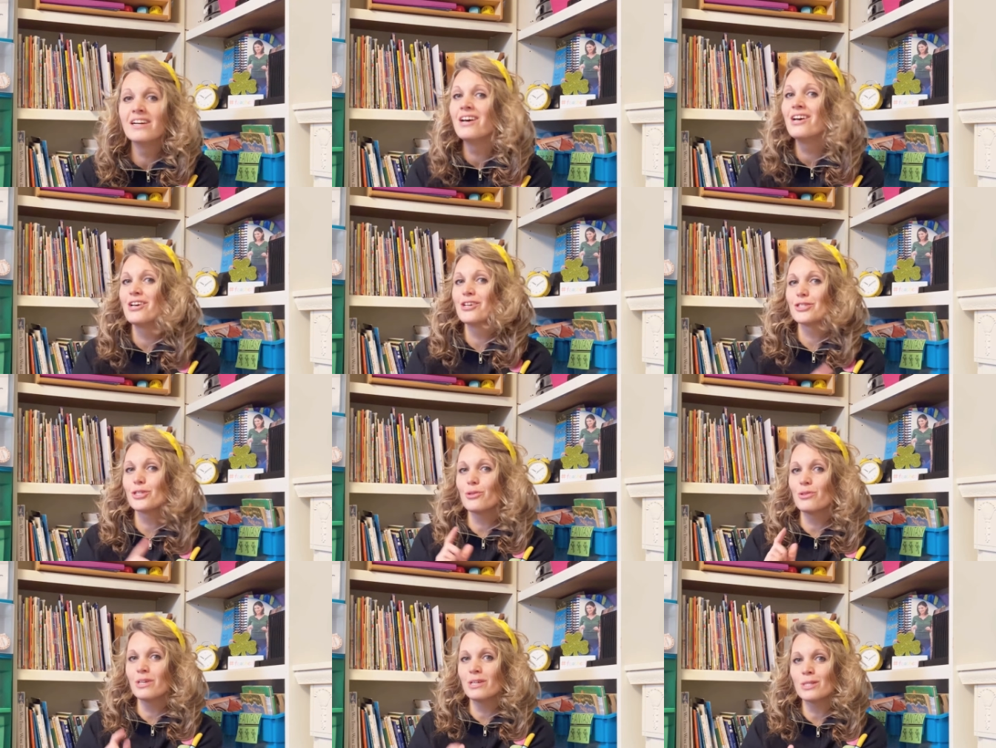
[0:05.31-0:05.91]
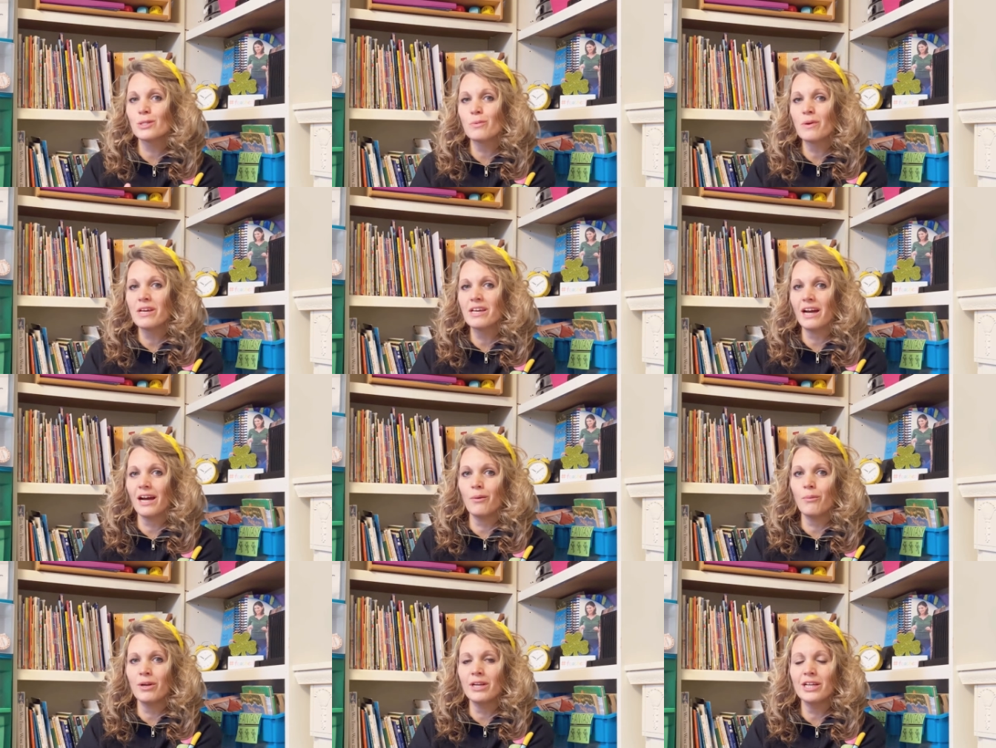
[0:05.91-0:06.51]
So this week
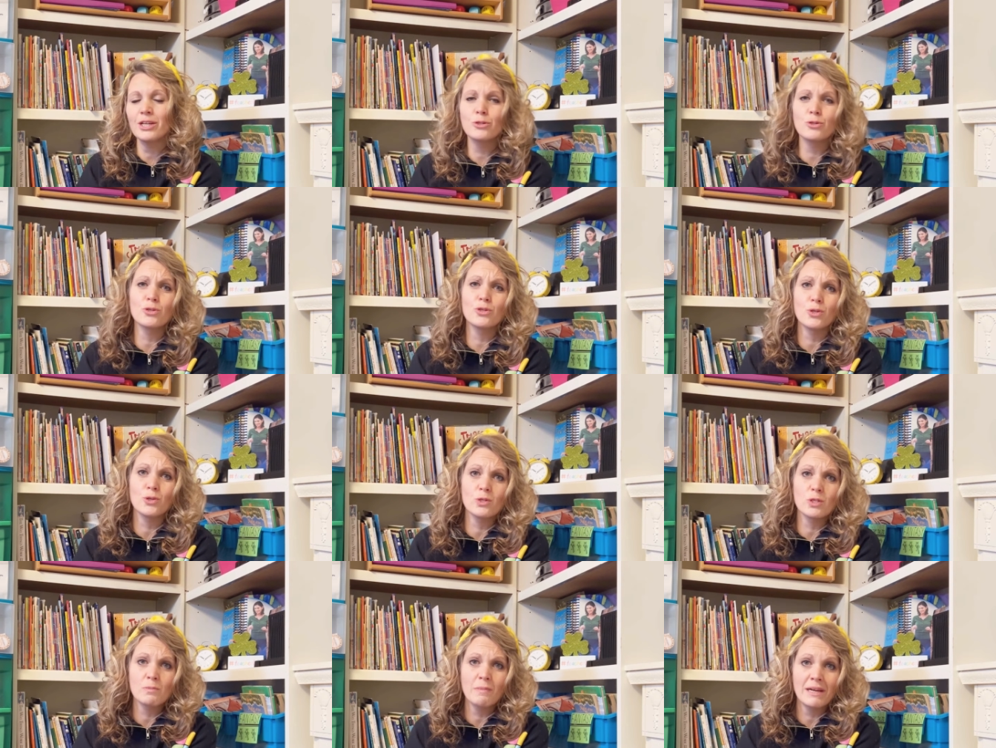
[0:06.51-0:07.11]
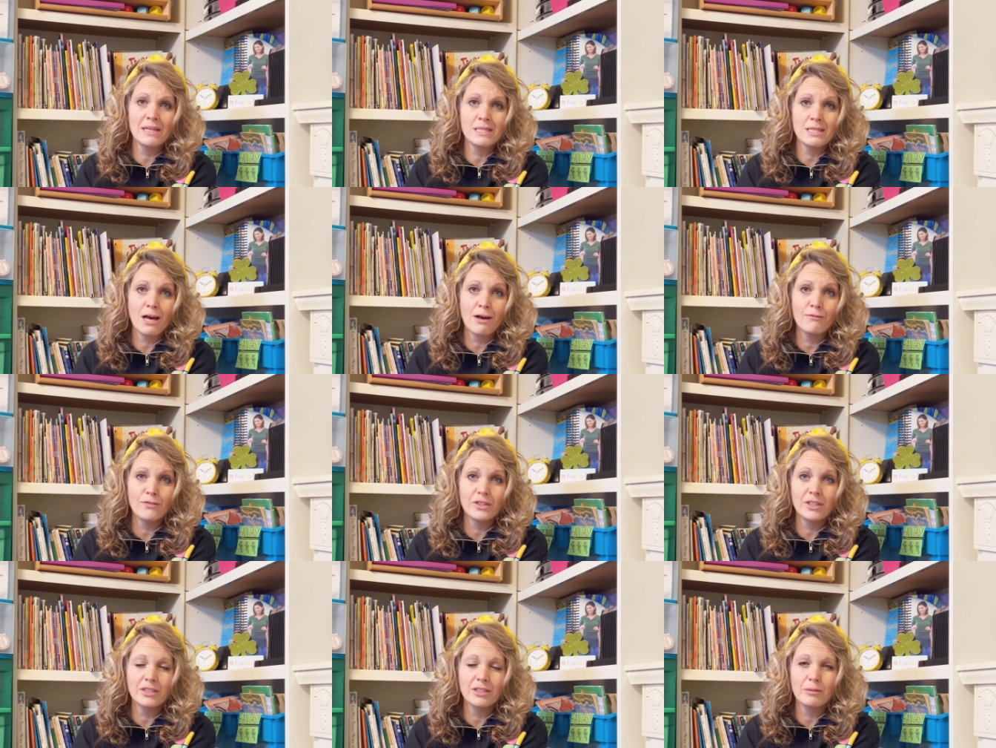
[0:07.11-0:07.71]
I want to introduce myself a
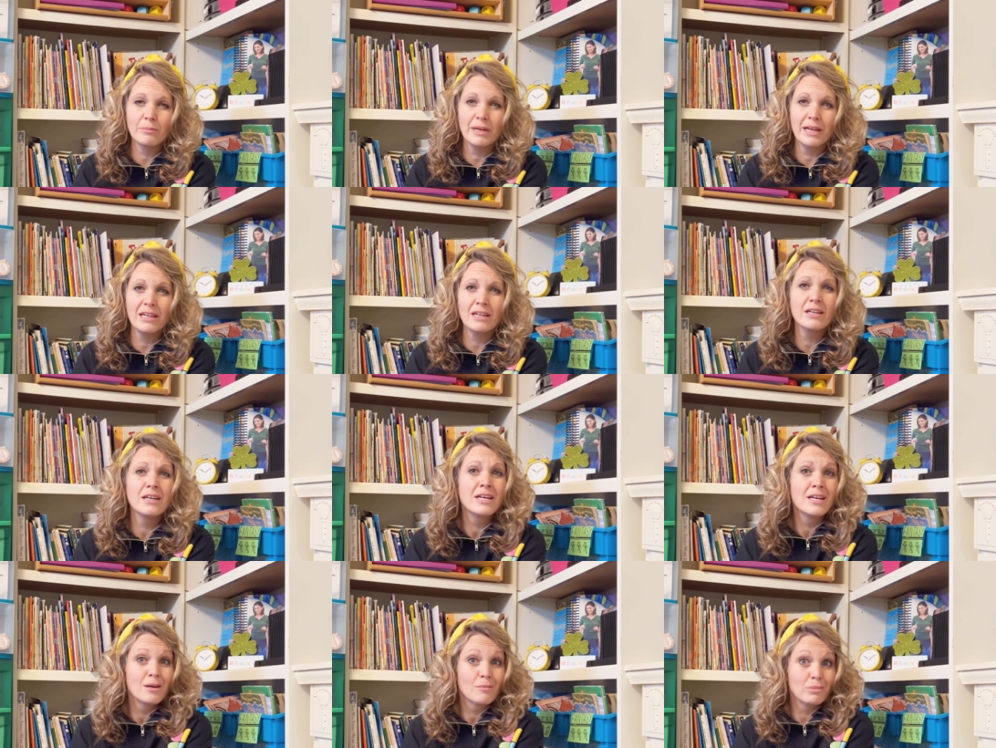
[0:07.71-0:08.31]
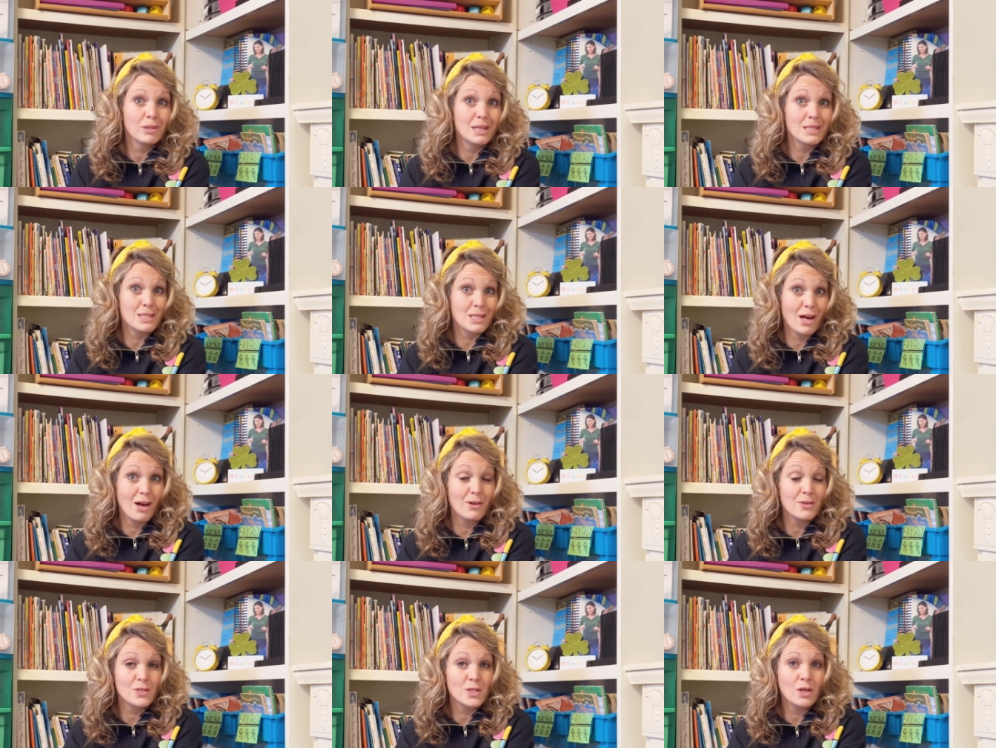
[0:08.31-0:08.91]
little bit, plus
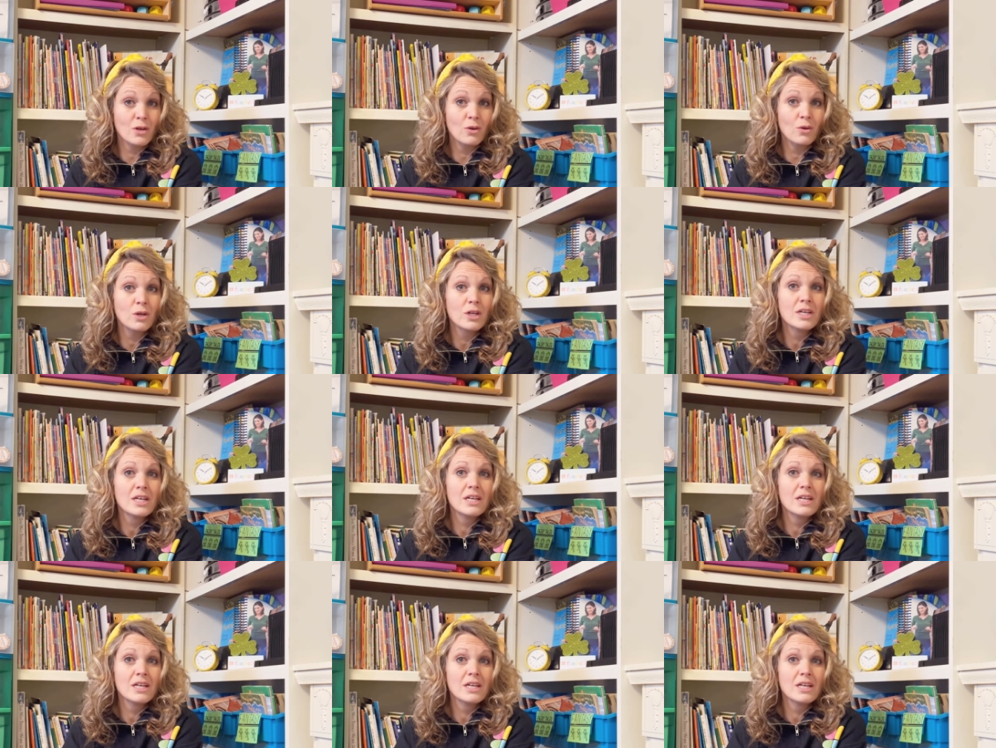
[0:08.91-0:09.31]
also